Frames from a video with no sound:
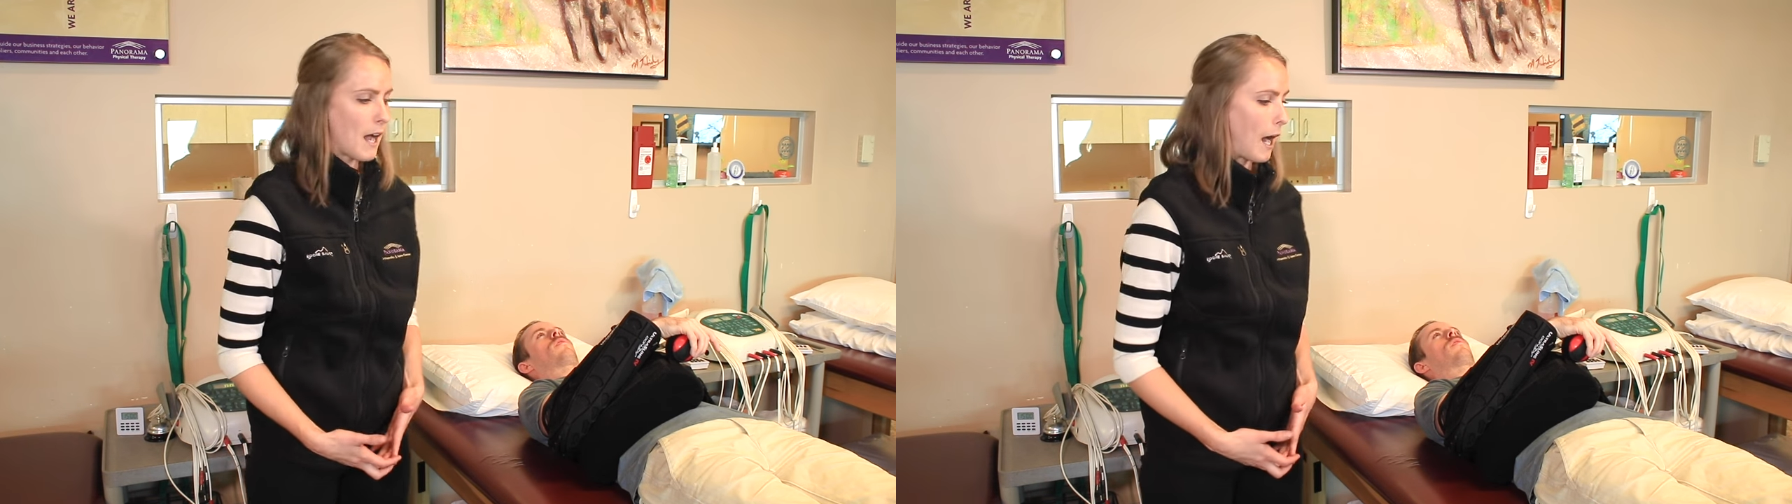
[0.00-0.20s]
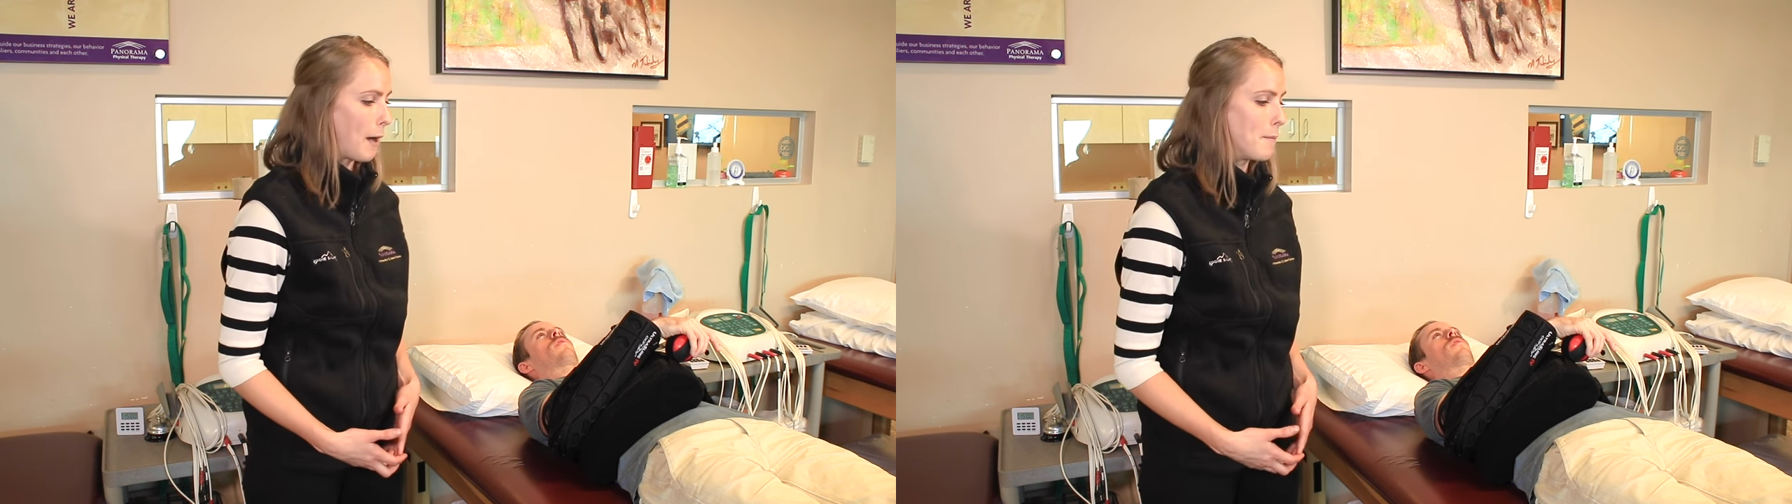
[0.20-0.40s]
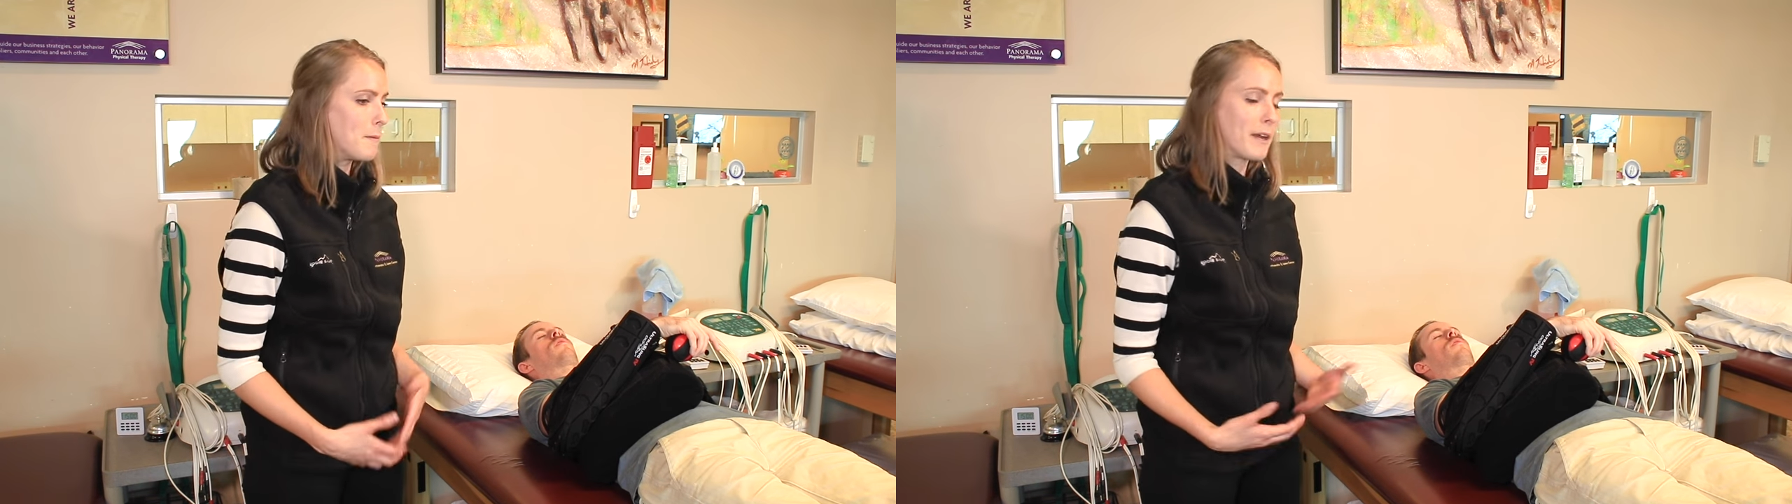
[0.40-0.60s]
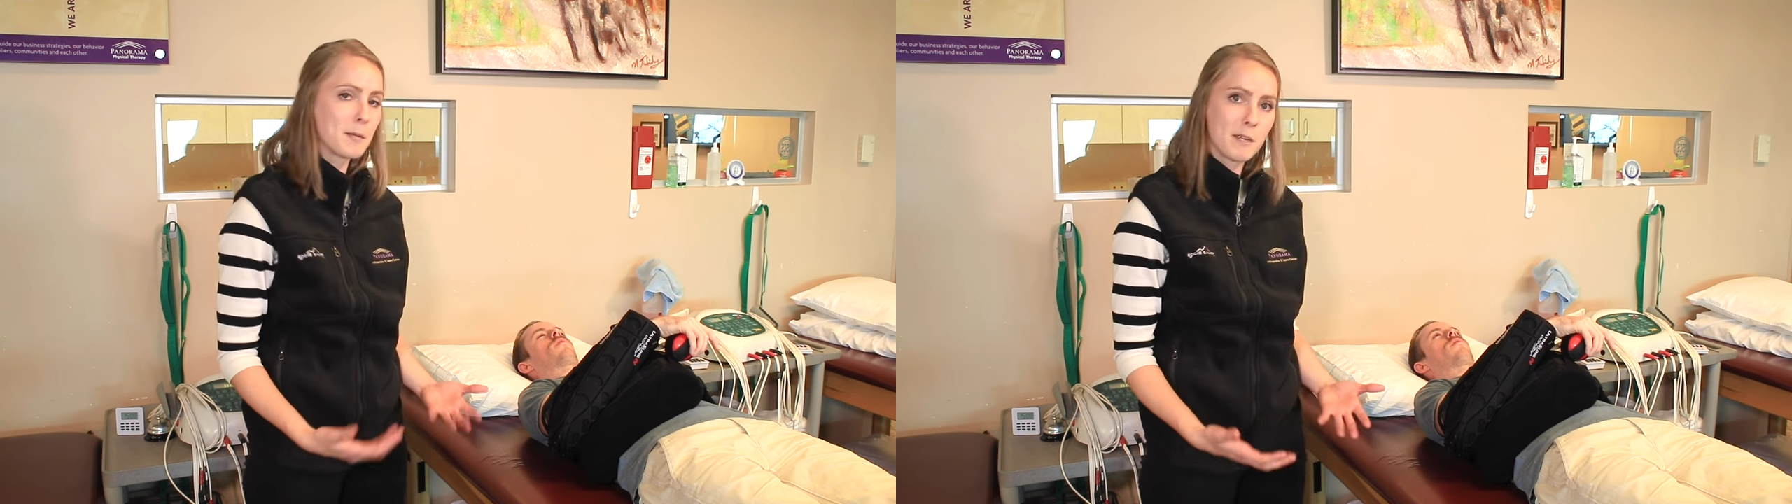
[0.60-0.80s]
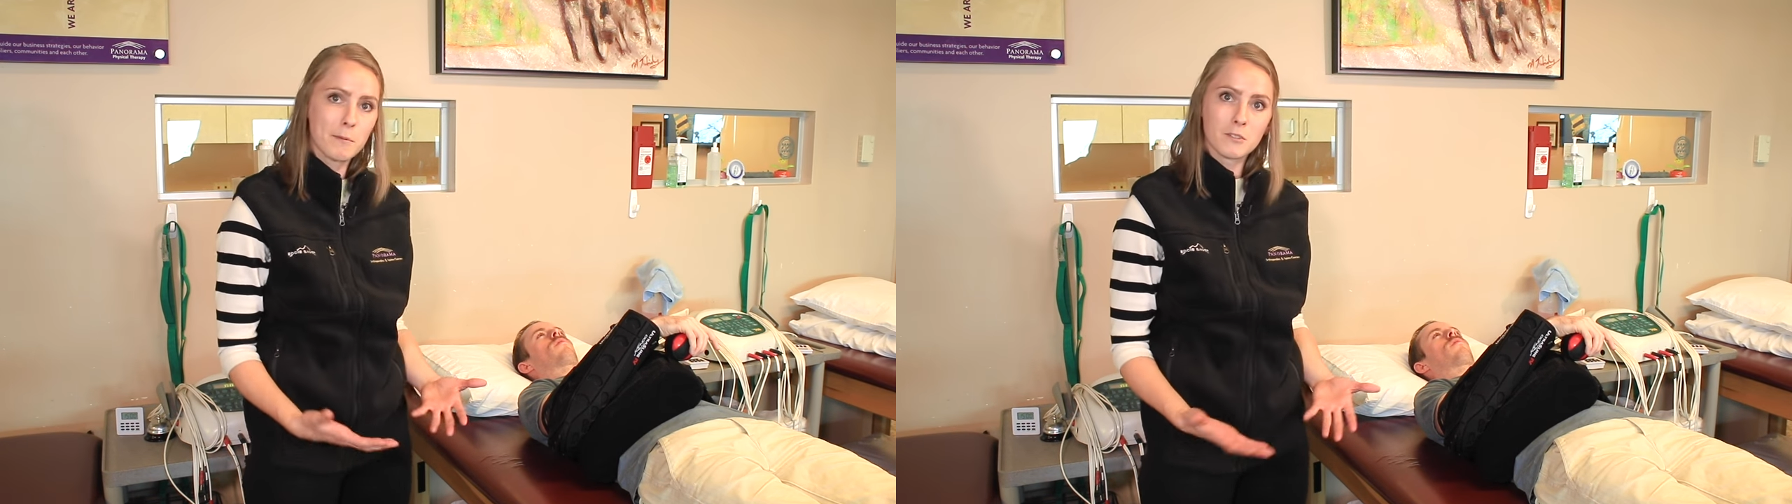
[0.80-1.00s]
Um, many
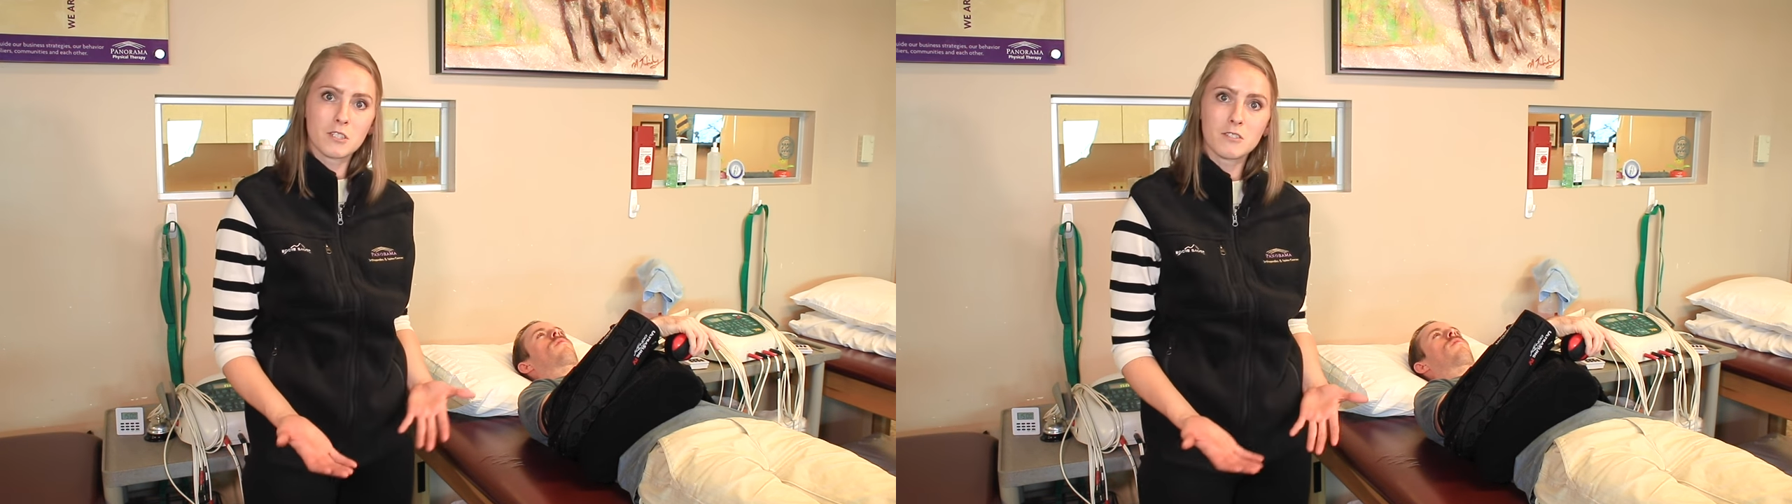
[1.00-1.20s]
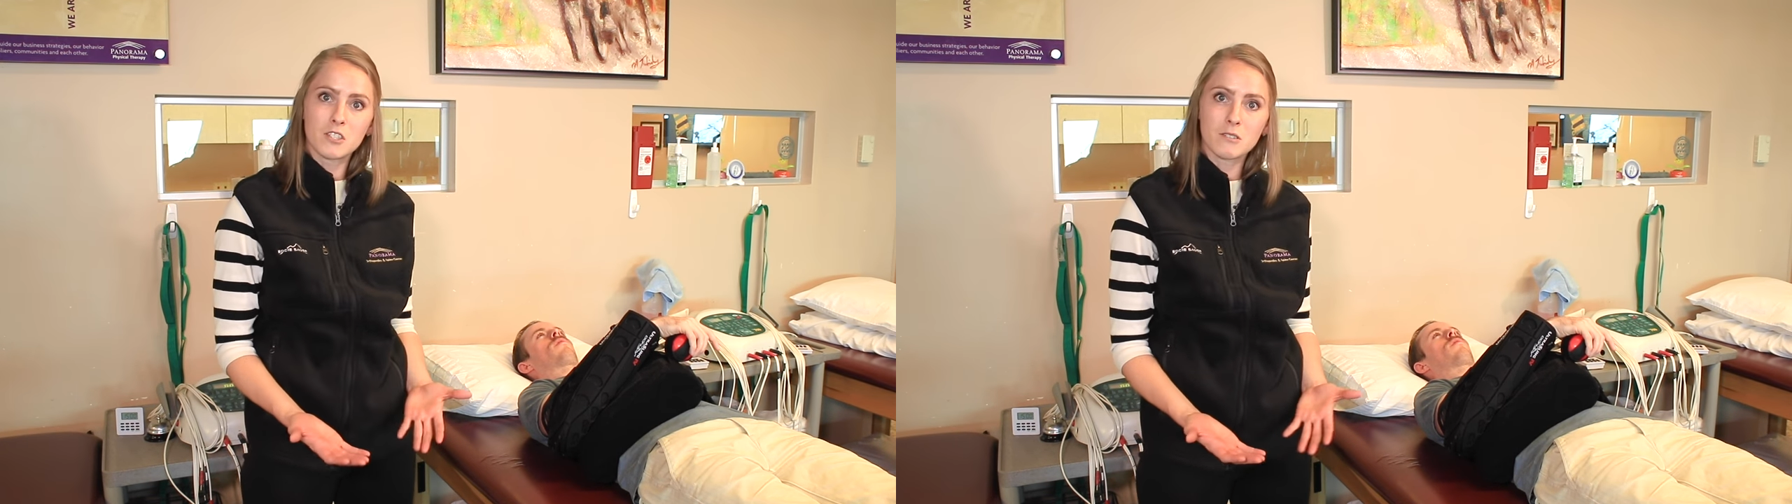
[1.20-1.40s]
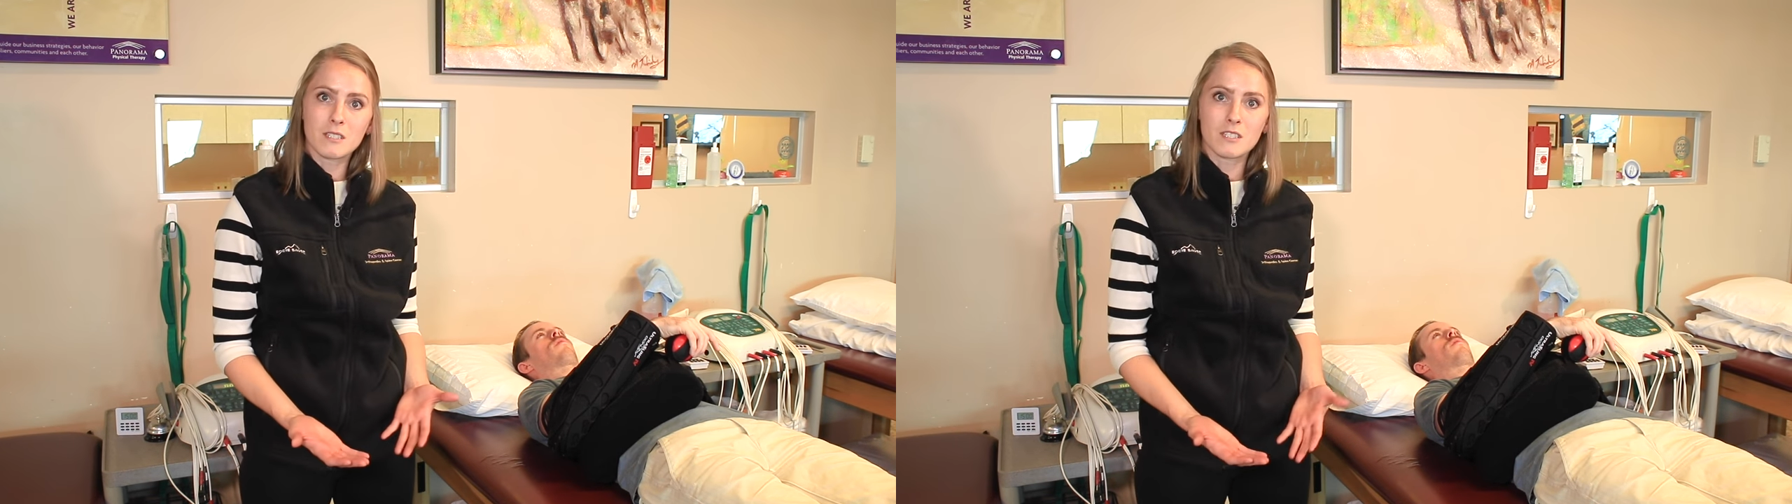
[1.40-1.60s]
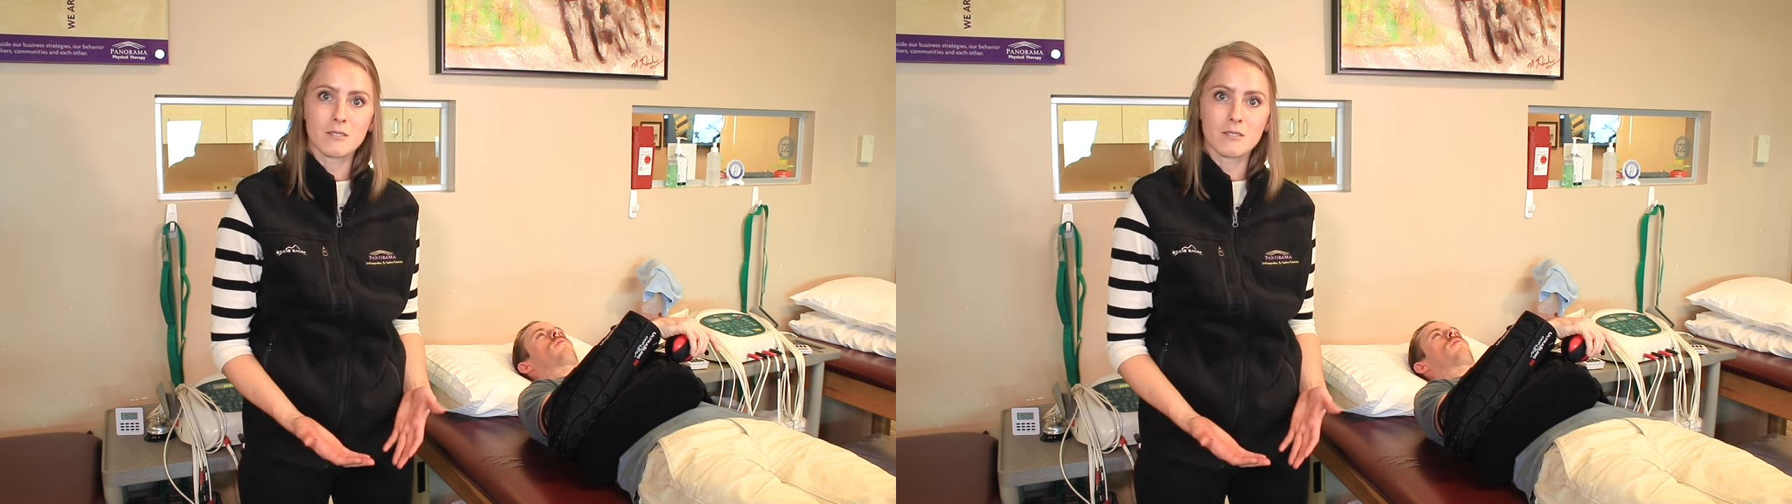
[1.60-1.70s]
people do choose